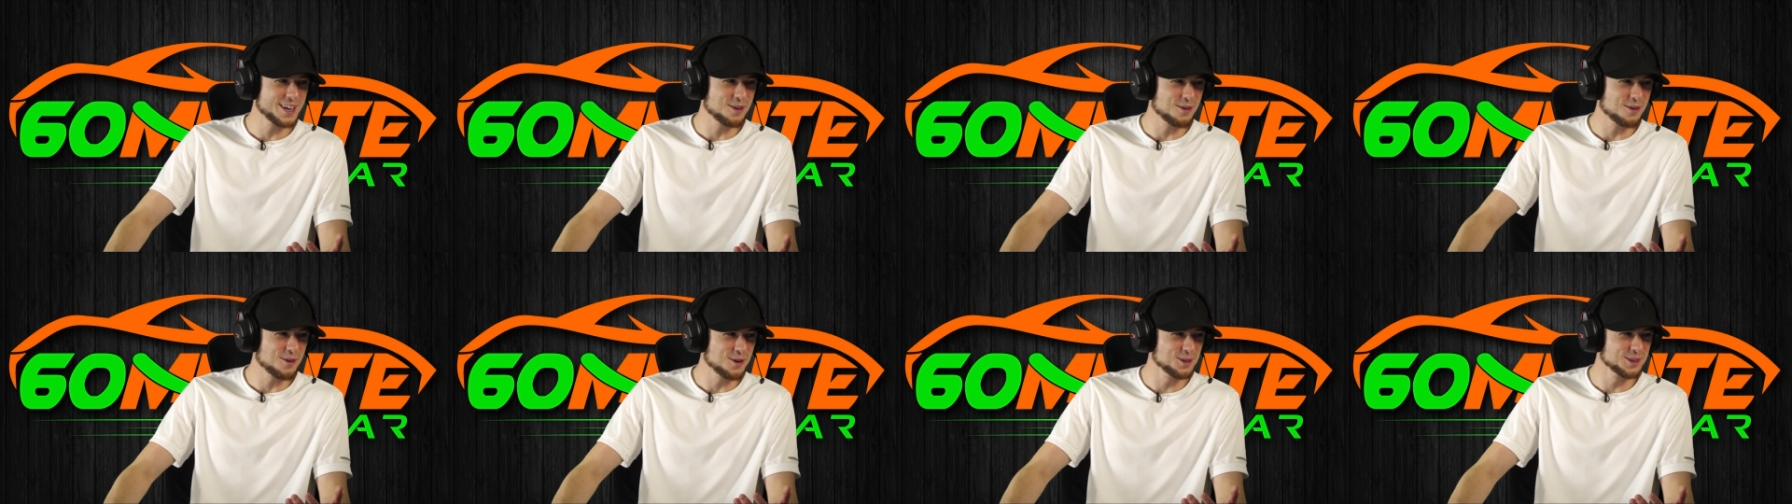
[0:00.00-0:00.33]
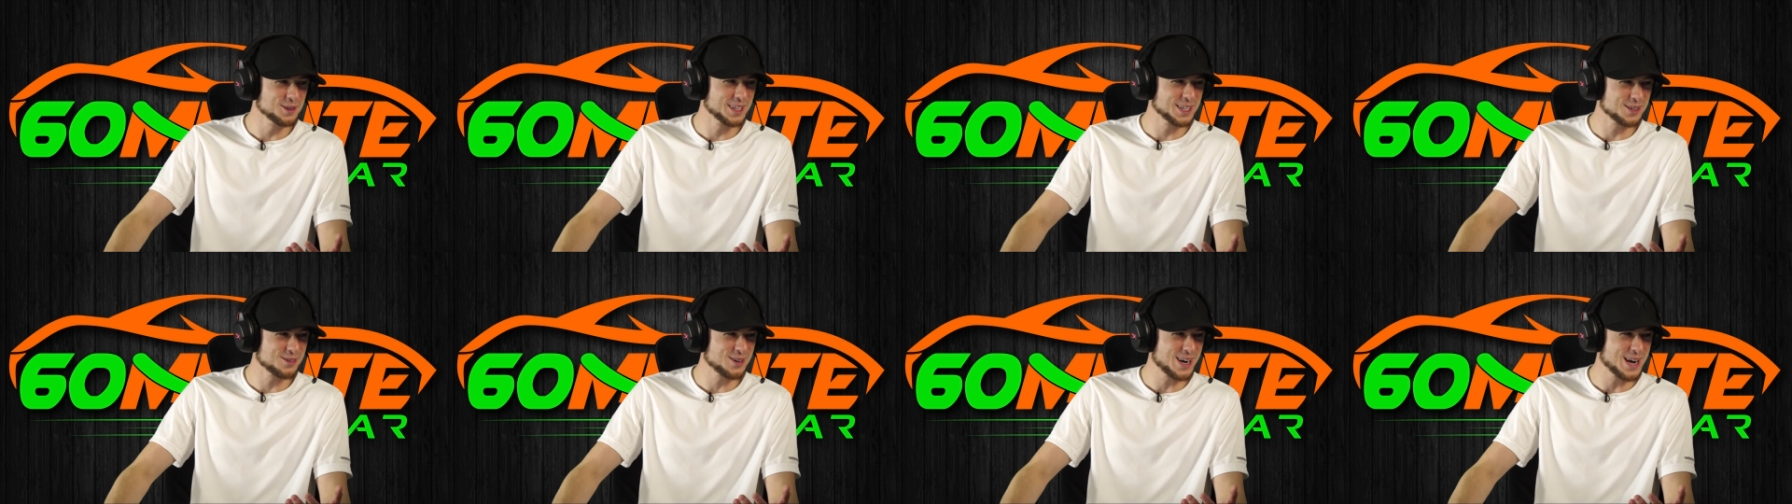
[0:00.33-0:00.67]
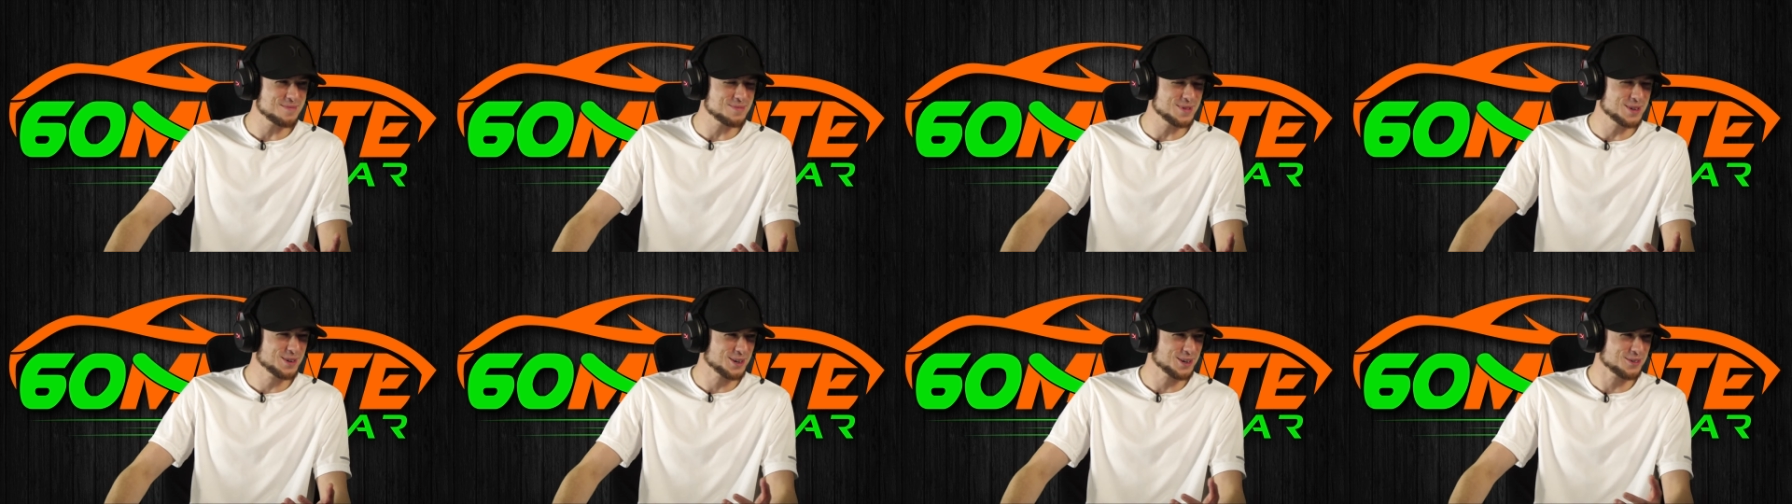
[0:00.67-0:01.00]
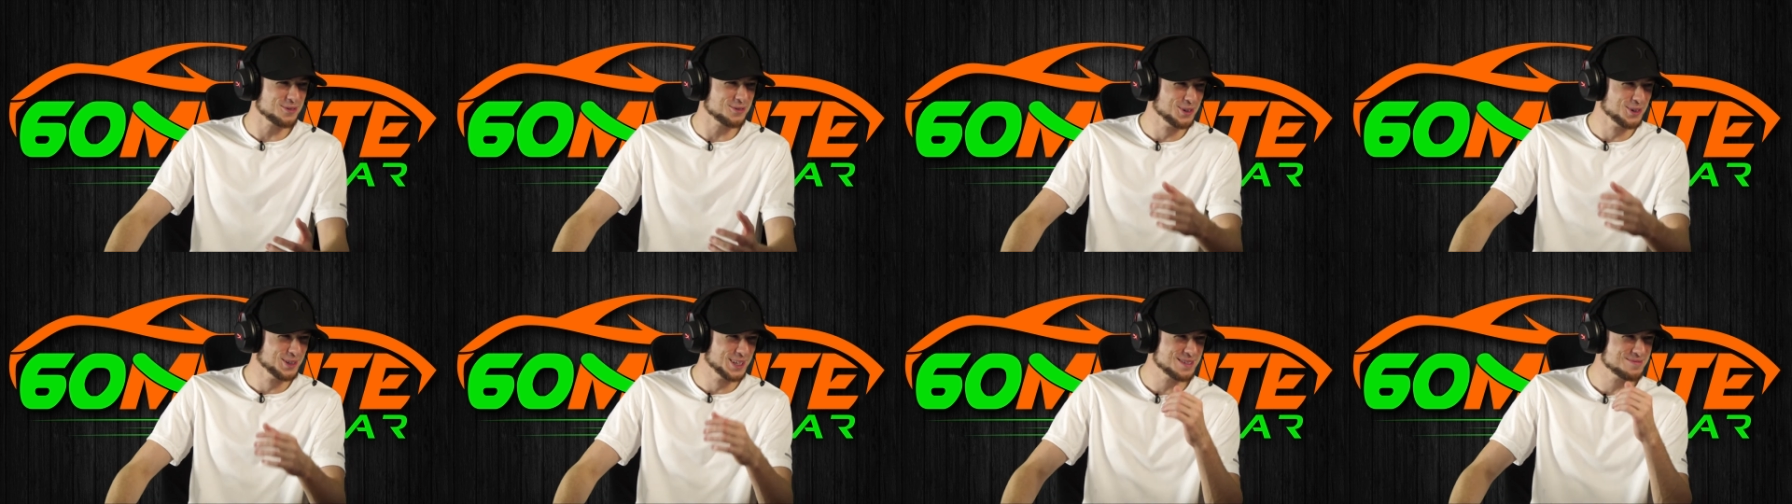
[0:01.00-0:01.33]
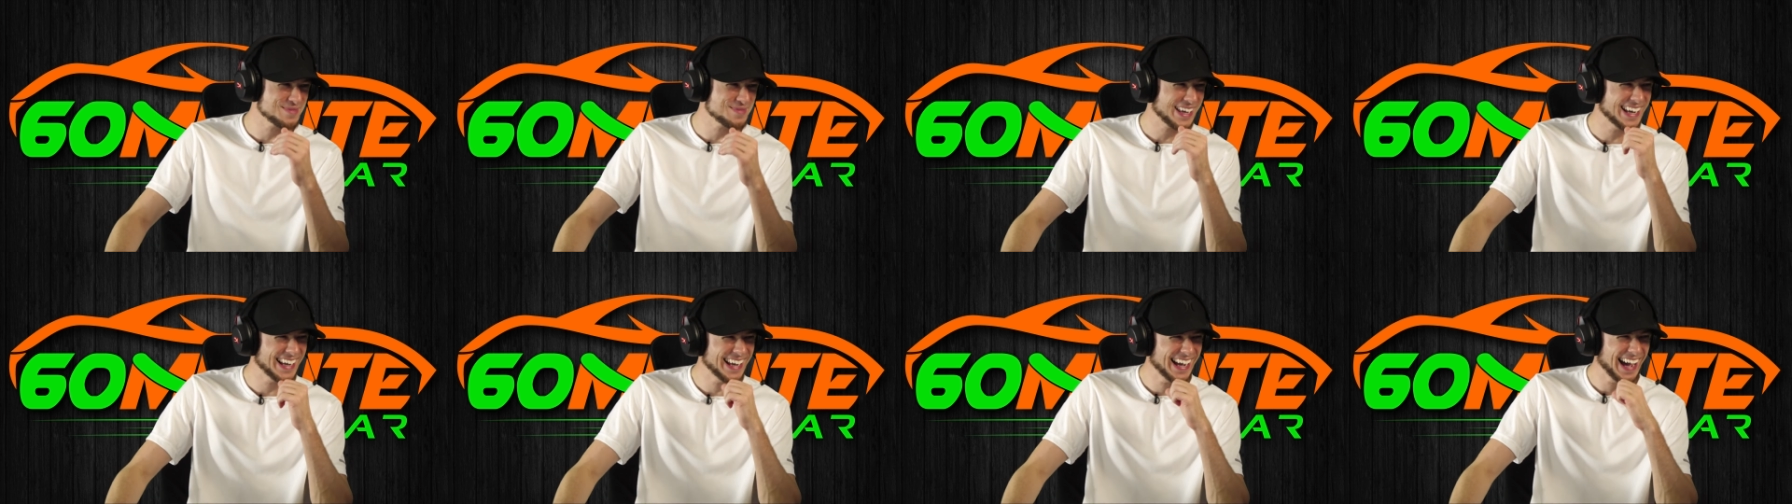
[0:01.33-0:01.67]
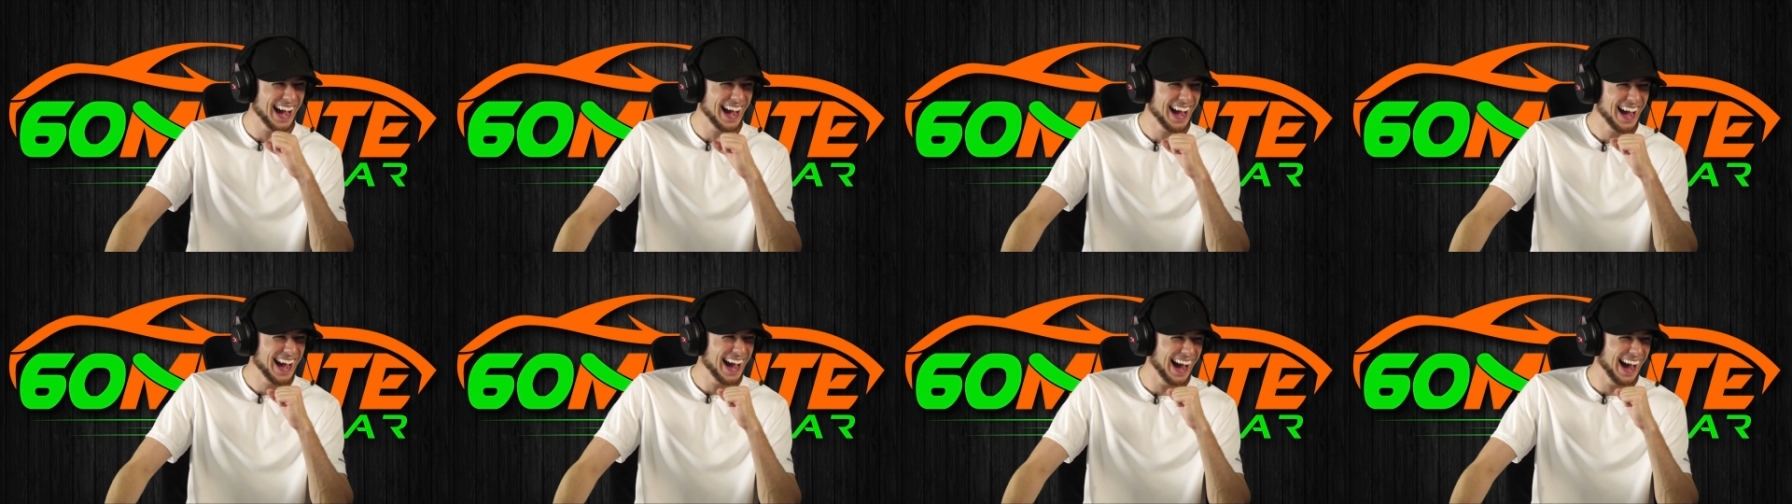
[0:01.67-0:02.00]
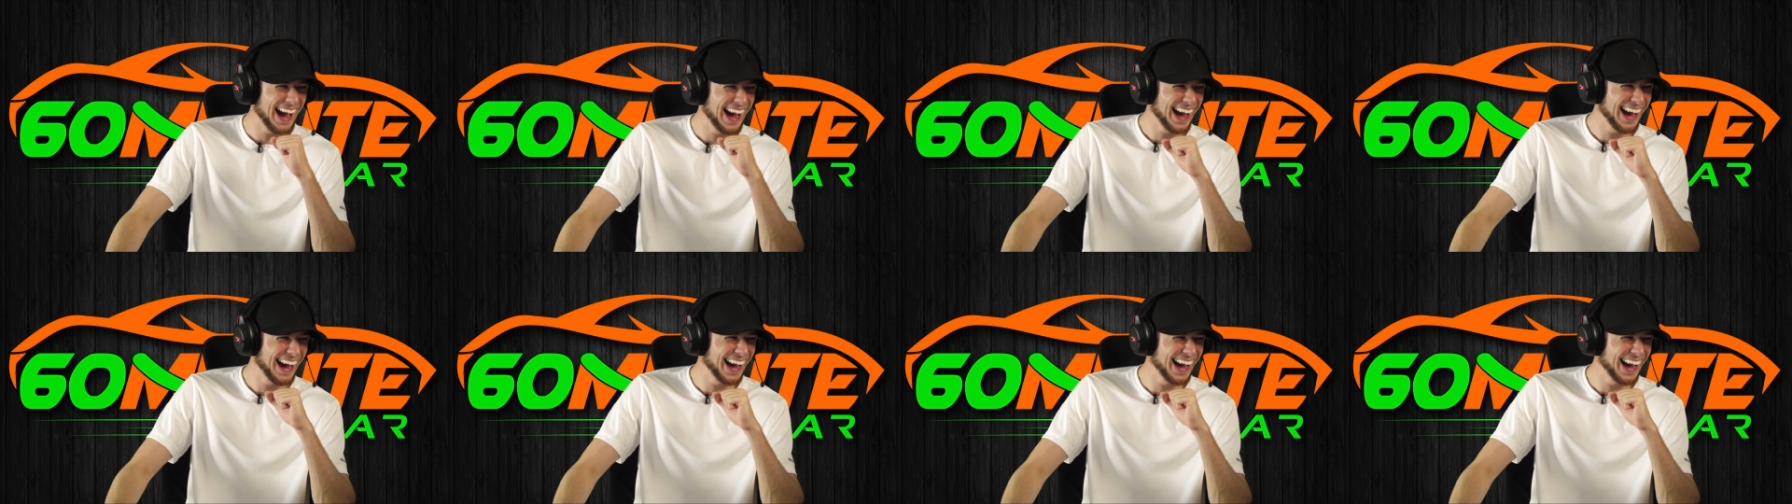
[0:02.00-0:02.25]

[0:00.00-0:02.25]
Holy crap, you are fooling me. Oh, thanks, man.